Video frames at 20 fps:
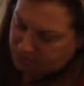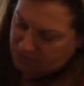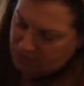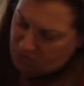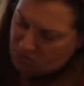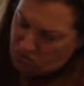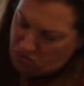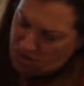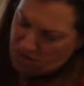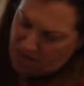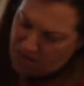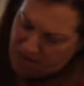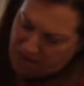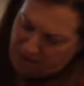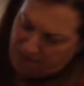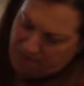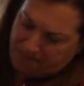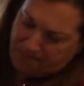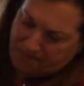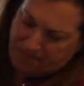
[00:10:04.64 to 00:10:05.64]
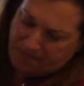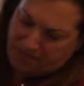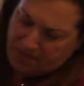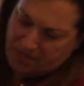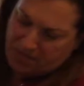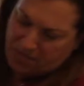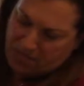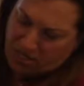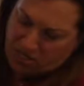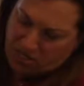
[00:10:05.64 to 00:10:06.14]
Okay,
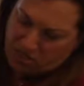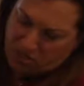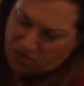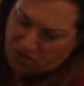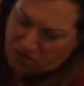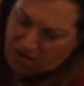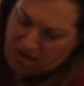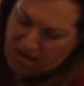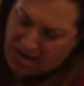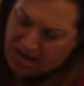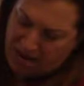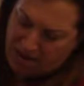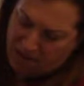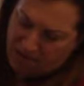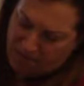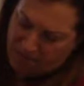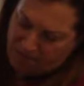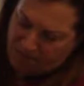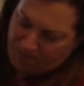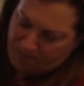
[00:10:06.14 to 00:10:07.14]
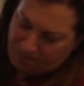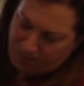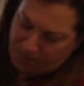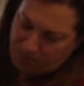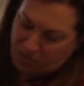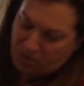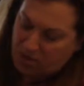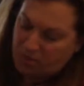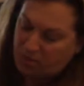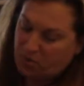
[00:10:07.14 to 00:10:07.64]
so now
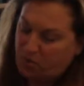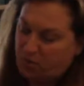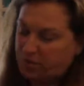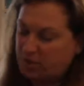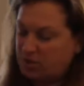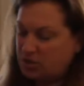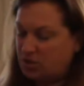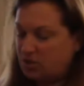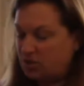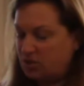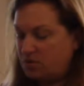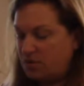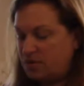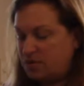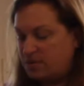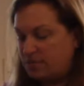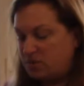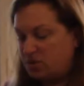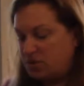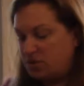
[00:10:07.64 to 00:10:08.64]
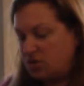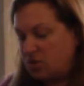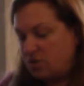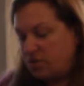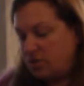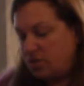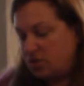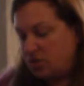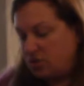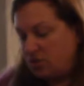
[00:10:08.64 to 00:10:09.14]
what I'm going to do is I'm just
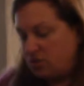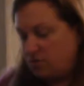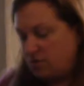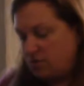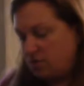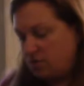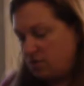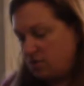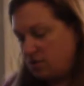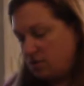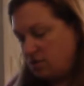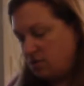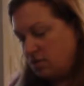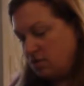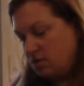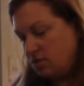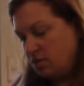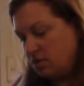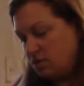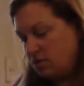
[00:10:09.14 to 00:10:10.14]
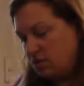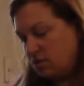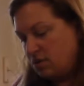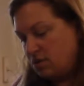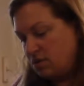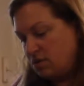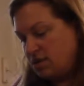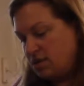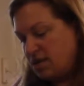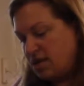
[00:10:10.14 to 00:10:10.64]
going to
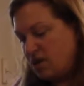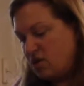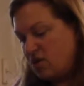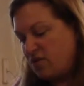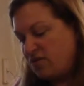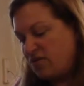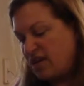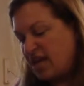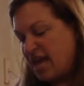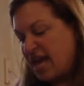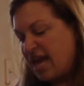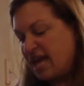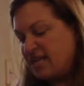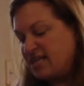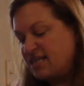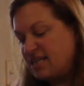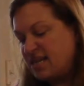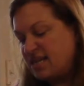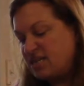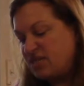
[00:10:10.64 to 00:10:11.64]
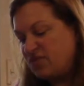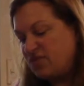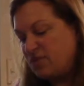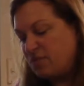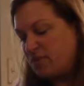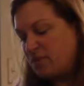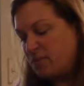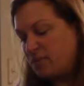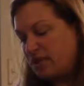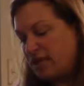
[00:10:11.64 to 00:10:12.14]
take off the excess
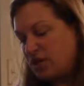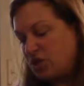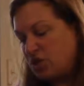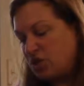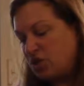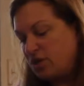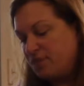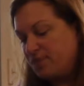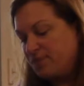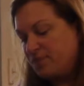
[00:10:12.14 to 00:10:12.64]
from the blender.